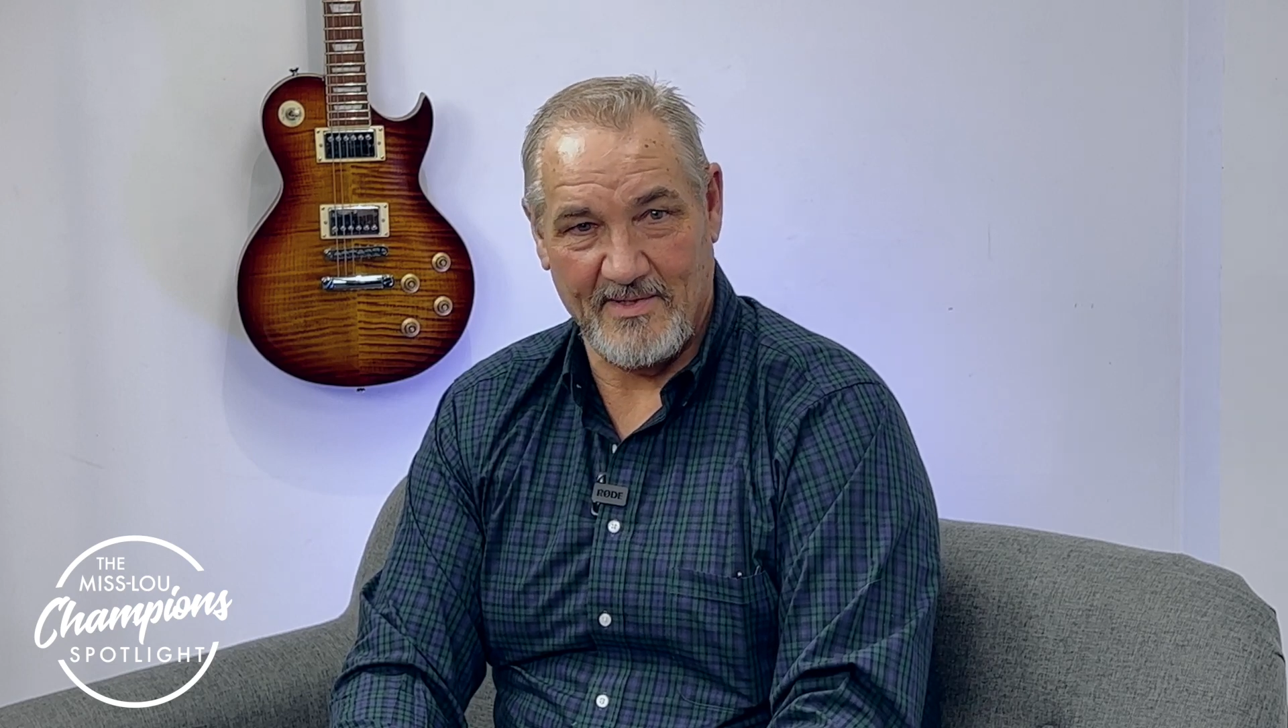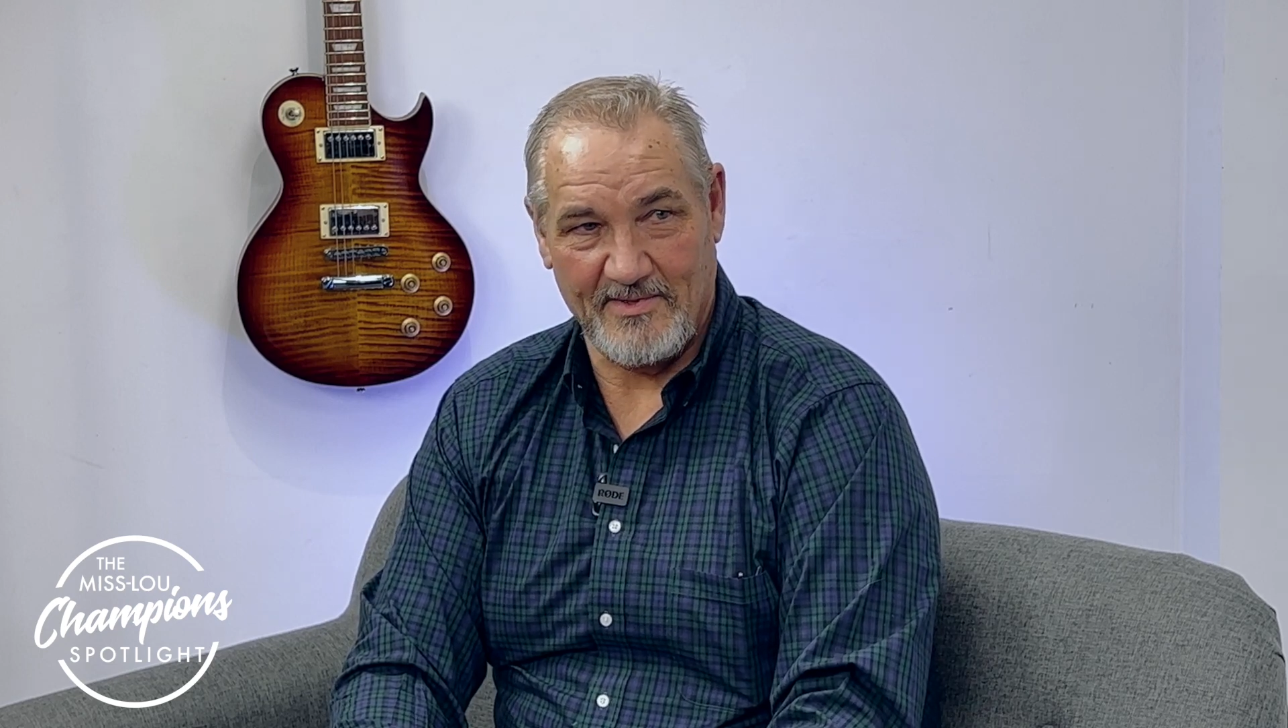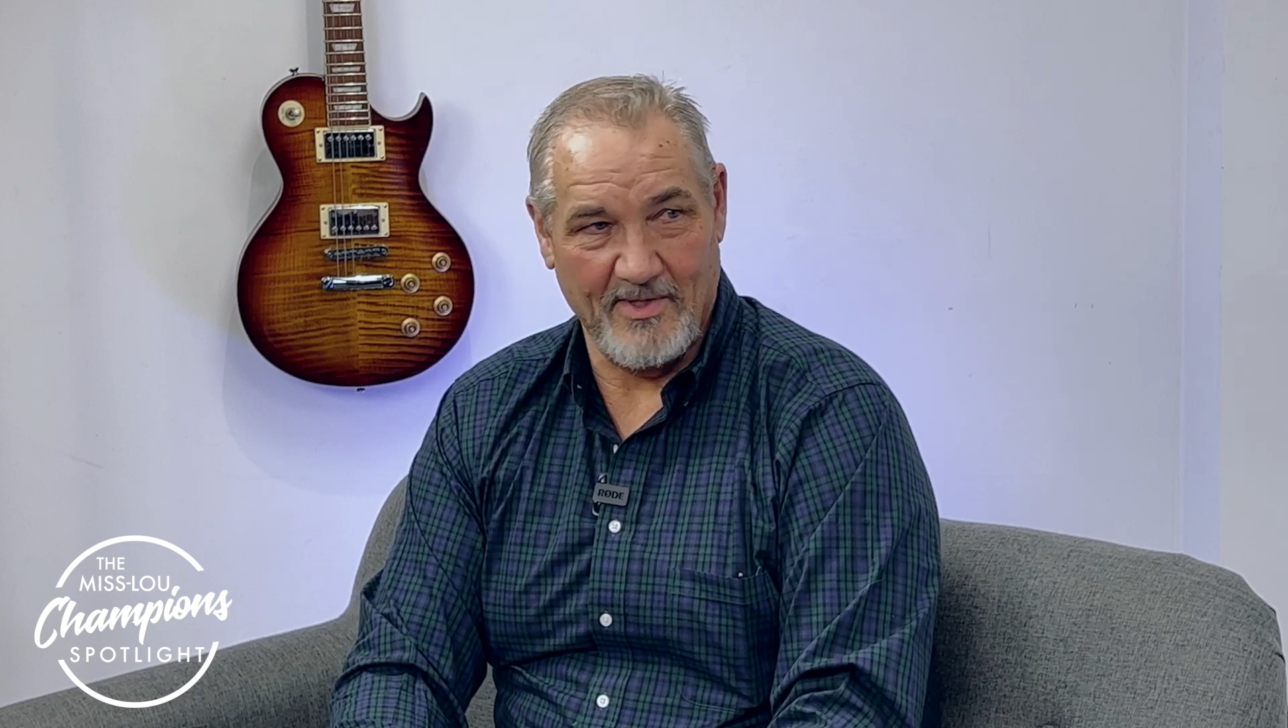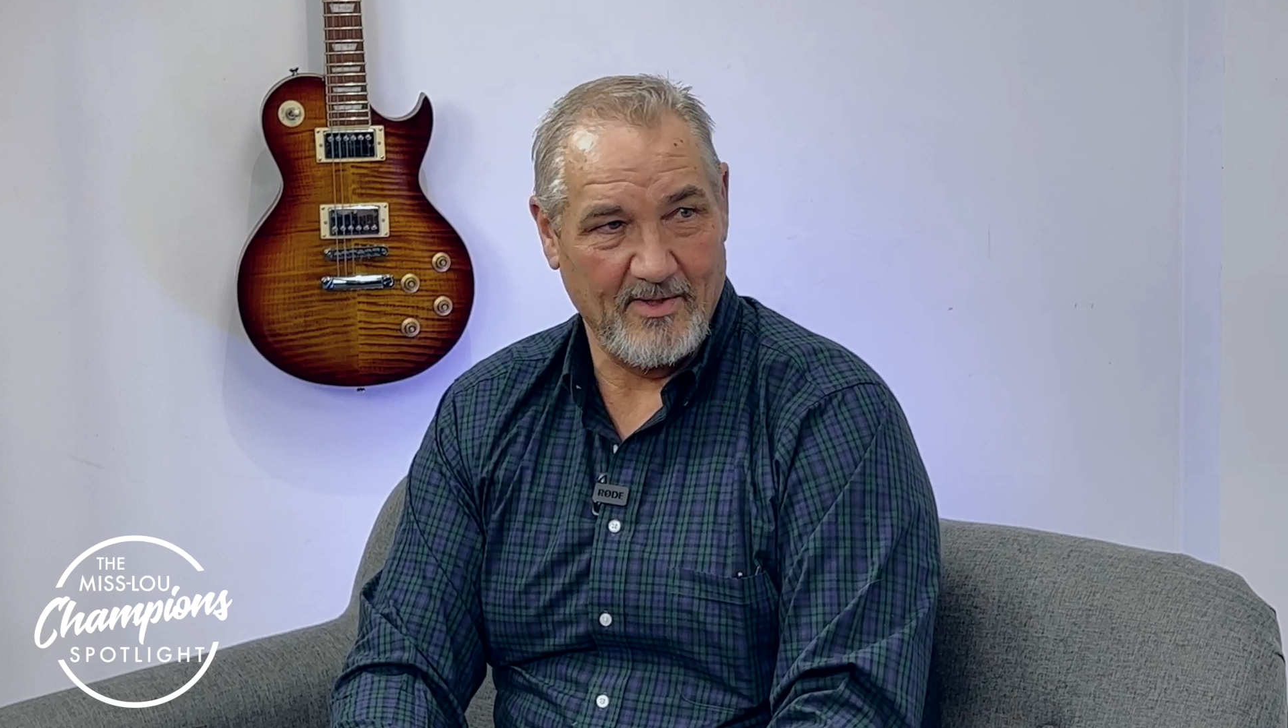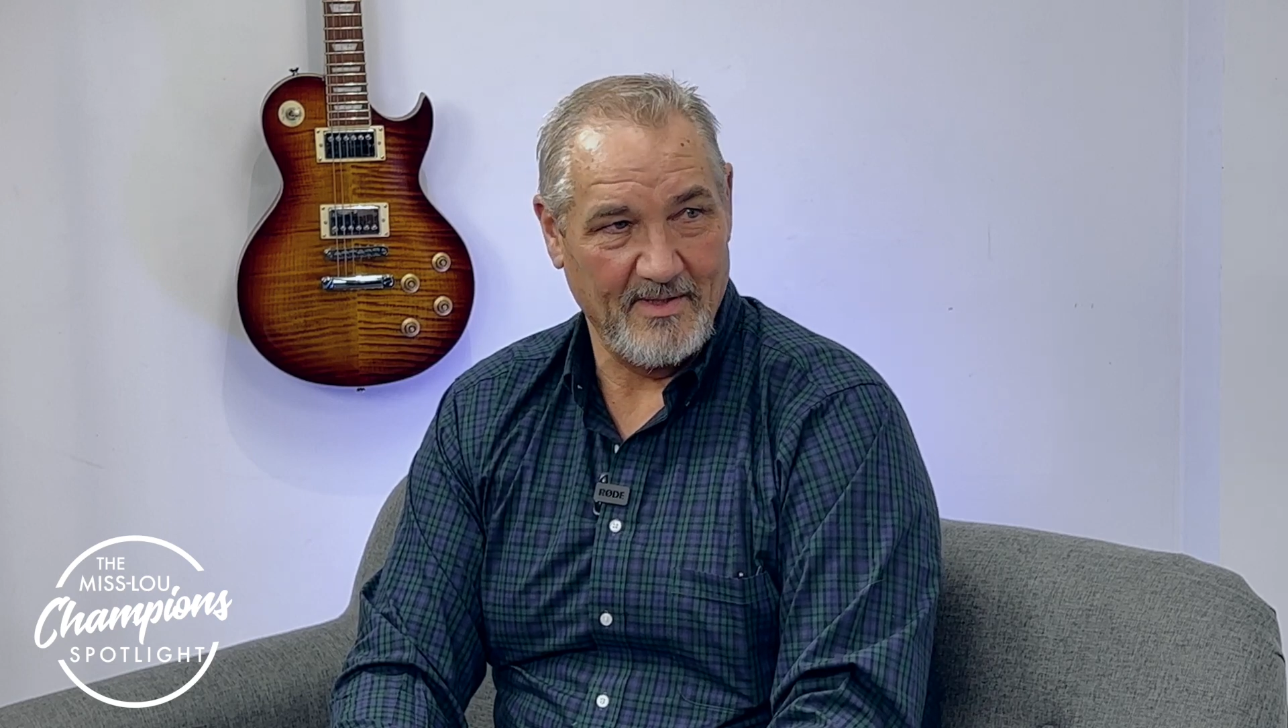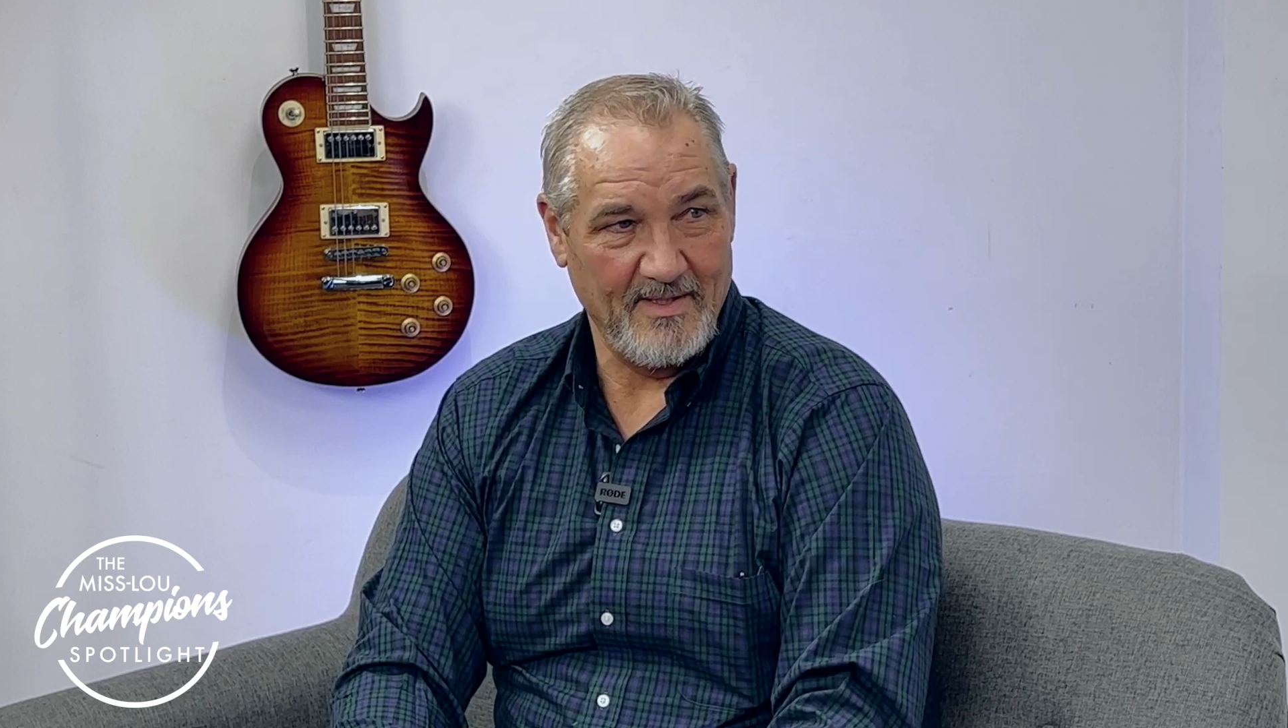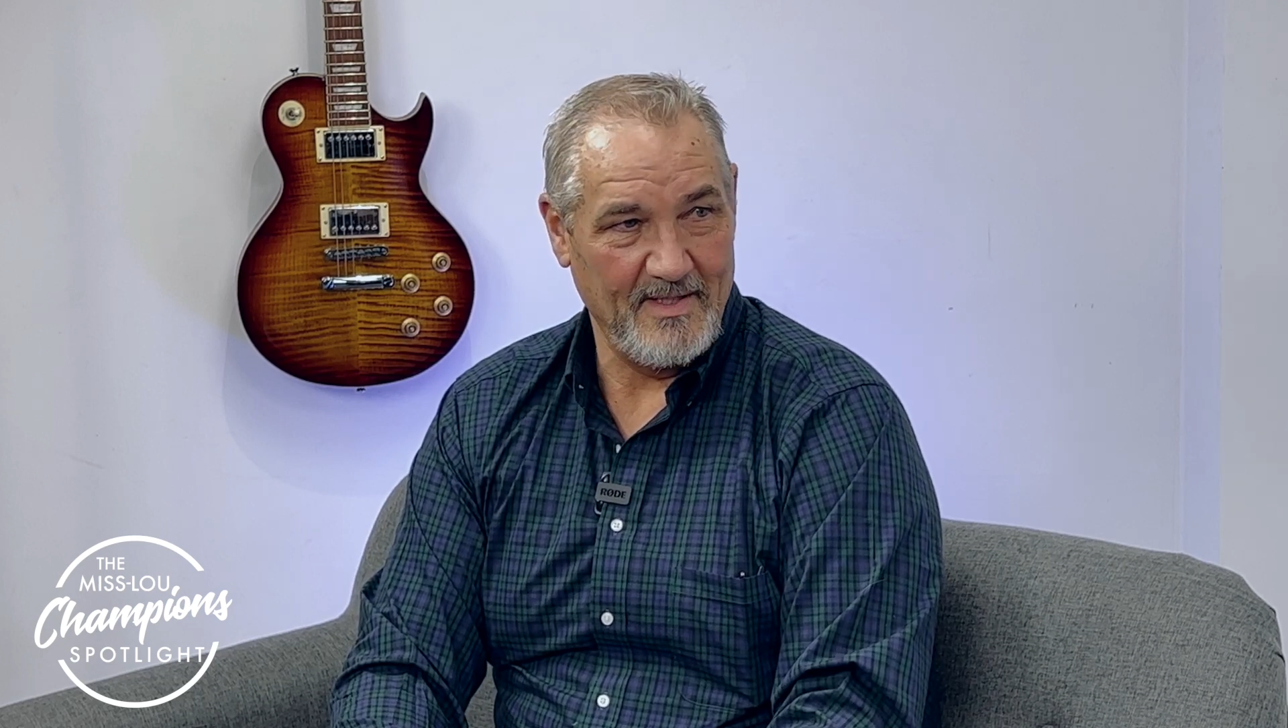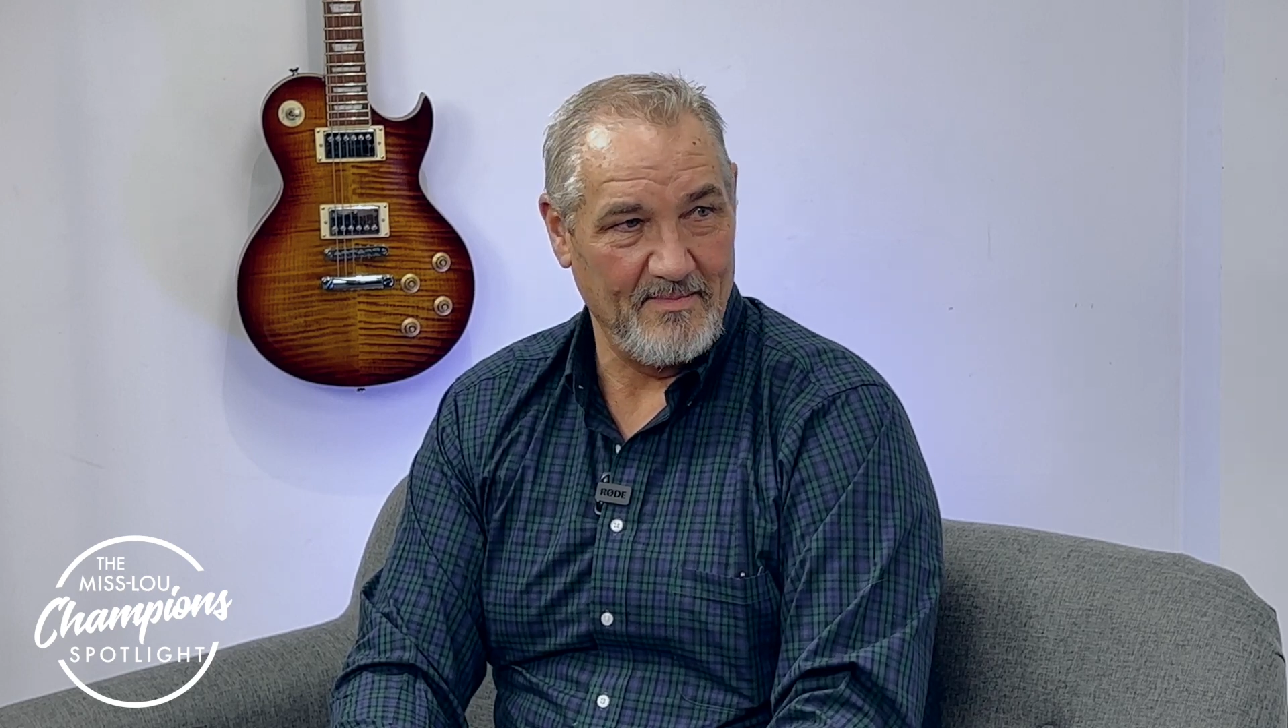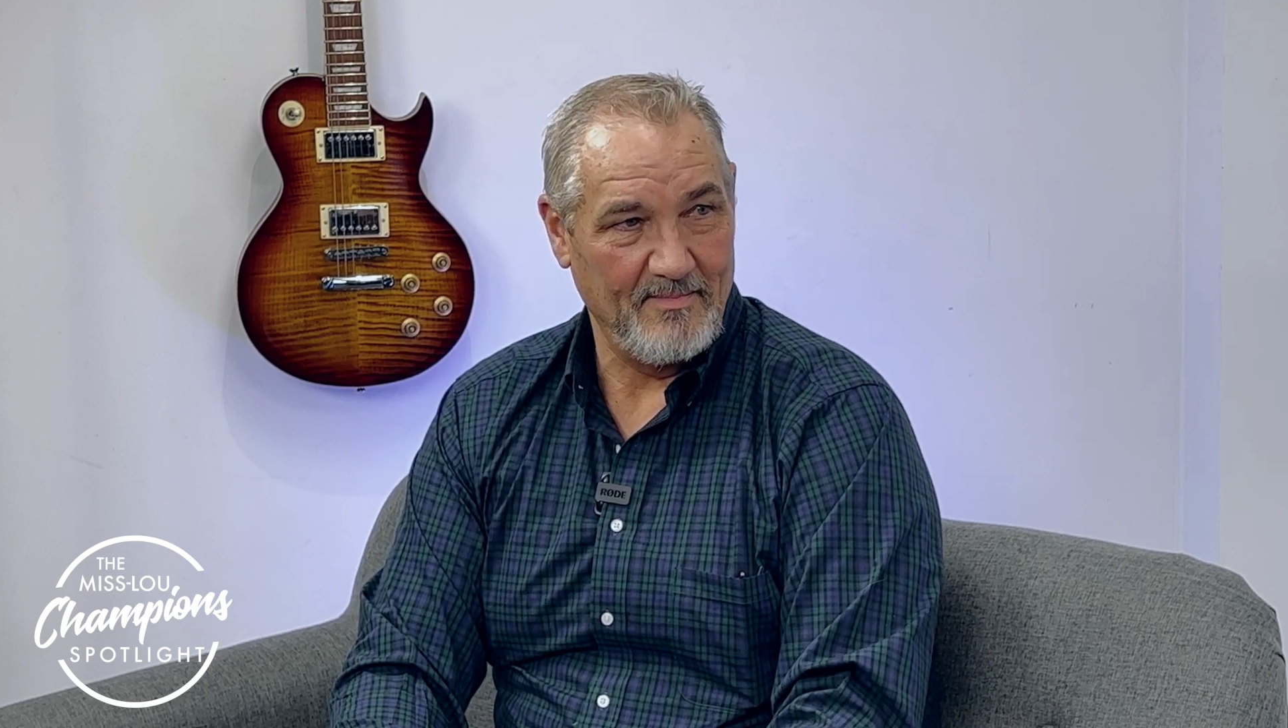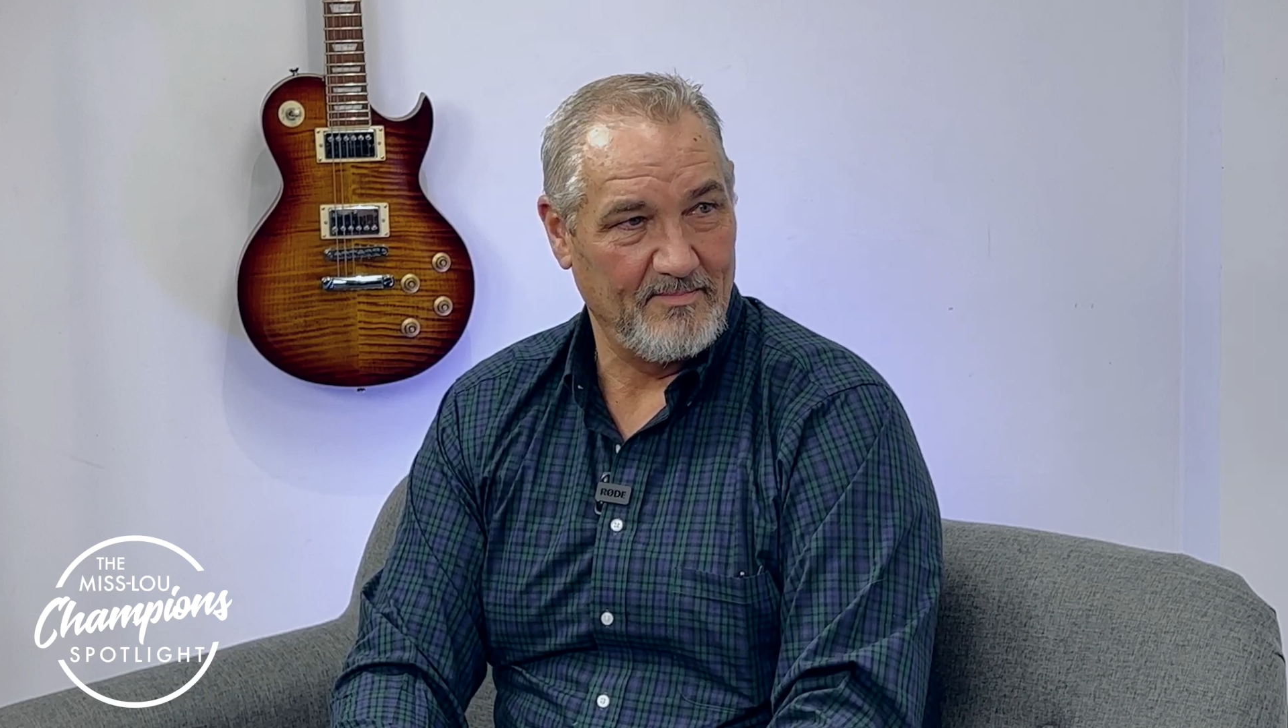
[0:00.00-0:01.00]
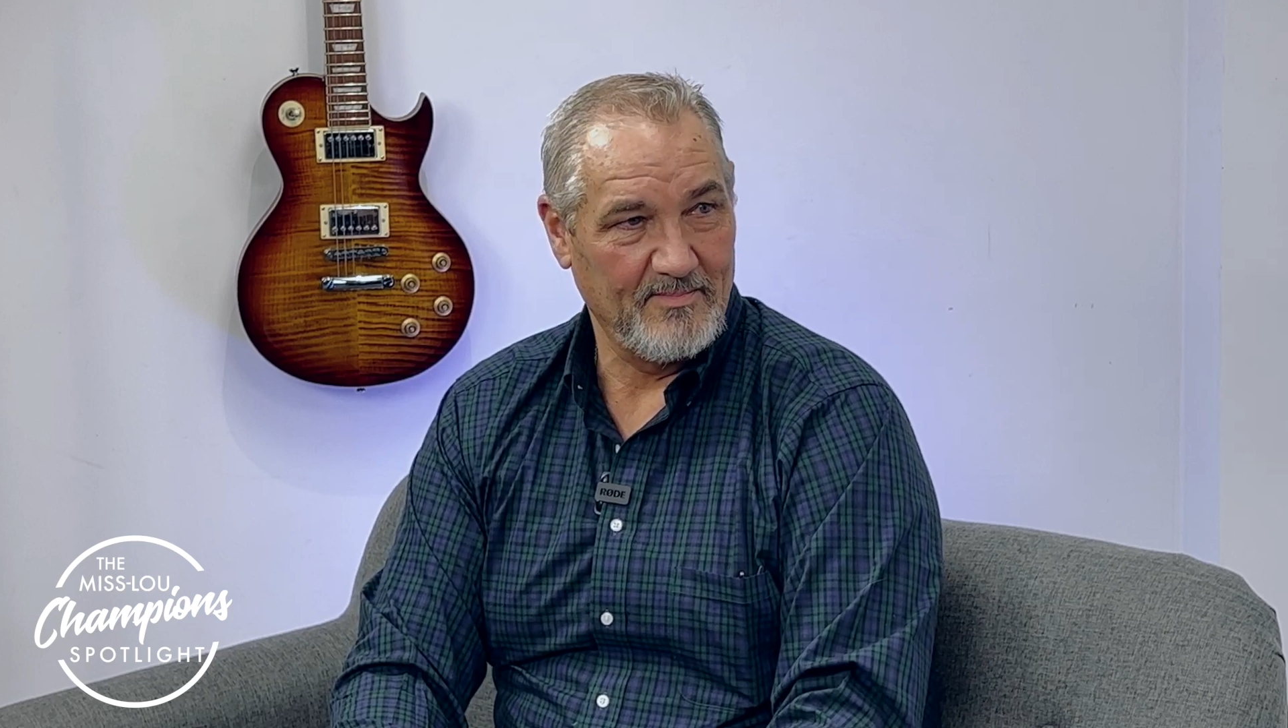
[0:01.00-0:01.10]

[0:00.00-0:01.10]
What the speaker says: struggling to even